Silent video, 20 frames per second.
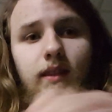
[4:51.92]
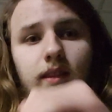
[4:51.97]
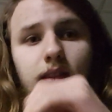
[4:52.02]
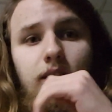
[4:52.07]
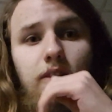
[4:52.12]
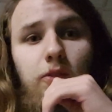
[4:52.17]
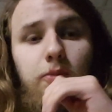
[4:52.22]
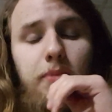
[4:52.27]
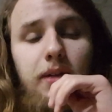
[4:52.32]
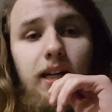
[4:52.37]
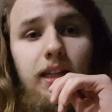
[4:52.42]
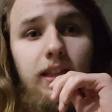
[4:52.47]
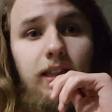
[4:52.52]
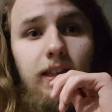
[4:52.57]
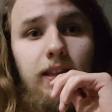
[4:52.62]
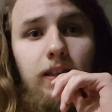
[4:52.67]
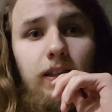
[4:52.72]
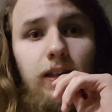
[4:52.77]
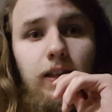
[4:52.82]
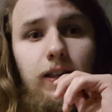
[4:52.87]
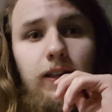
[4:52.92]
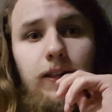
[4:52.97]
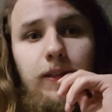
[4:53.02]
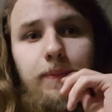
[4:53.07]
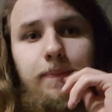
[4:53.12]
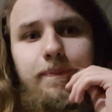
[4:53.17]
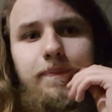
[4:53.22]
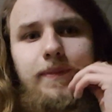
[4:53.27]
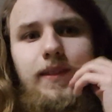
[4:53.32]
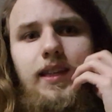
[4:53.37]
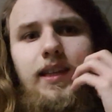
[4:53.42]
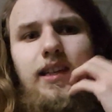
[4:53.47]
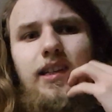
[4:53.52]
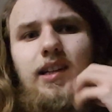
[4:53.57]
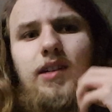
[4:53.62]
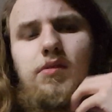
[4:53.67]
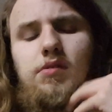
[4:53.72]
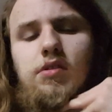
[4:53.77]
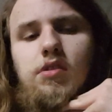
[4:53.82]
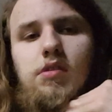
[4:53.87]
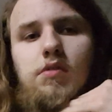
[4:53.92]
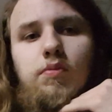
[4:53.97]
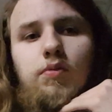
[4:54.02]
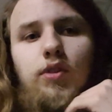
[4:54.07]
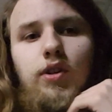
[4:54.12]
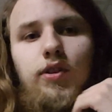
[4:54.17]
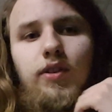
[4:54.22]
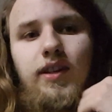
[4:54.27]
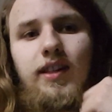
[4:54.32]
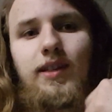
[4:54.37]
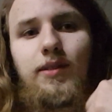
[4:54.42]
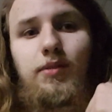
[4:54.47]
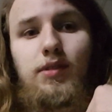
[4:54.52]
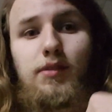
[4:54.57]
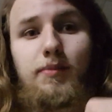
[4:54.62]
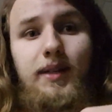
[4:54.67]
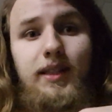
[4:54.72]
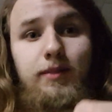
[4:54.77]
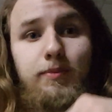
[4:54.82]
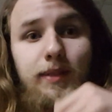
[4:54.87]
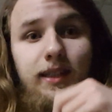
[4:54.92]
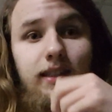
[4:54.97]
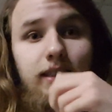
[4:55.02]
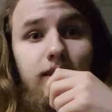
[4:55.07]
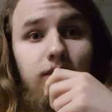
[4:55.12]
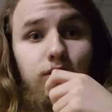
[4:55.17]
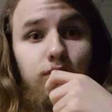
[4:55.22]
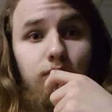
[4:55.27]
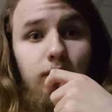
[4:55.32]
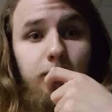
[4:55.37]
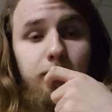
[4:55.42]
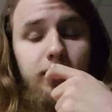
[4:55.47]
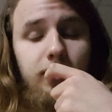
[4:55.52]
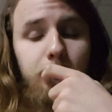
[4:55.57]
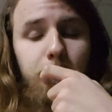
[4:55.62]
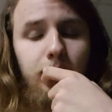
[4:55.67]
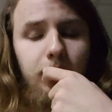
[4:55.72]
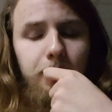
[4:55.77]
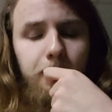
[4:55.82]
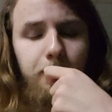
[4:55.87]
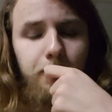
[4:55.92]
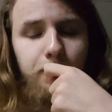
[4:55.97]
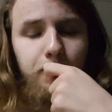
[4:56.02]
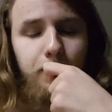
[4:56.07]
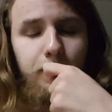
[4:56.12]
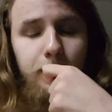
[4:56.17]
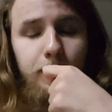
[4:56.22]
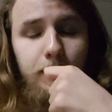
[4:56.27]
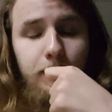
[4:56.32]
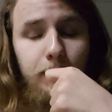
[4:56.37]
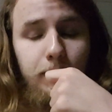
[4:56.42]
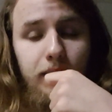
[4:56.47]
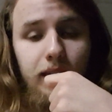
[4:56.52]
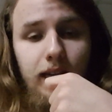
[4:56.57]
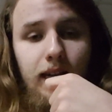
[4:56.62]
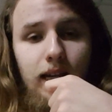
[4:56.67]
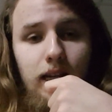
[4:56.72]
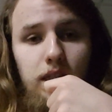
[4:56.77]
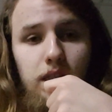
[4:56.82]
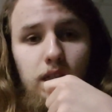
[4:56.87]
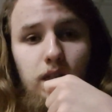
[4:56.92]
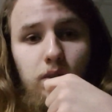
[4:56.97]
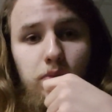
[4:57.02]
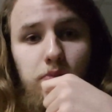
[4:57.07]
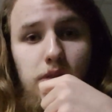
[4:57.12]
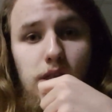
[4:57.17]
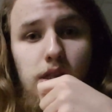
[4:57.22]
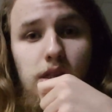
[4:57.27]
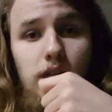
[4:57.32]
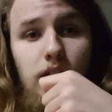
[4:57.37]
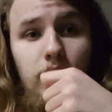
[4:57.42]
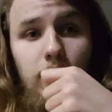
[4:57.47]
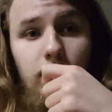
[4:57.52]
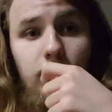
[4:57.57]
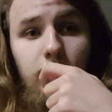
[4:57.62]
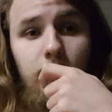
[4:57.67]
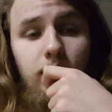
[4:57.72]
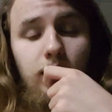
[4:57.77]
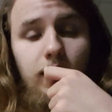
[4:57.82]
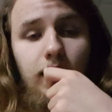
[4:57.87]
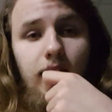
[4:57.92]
Never mind then. I was just worried I was about to be interrupted, but as I was saying,